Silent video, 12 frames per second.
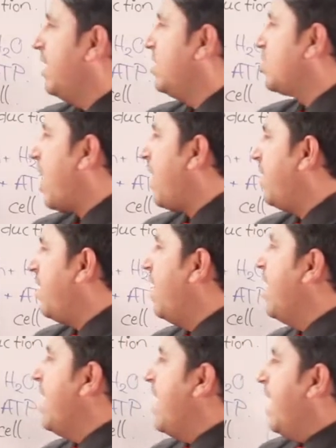each other,
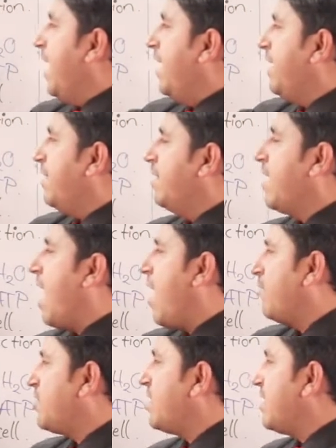and
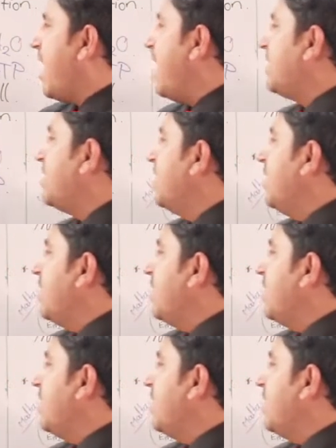after that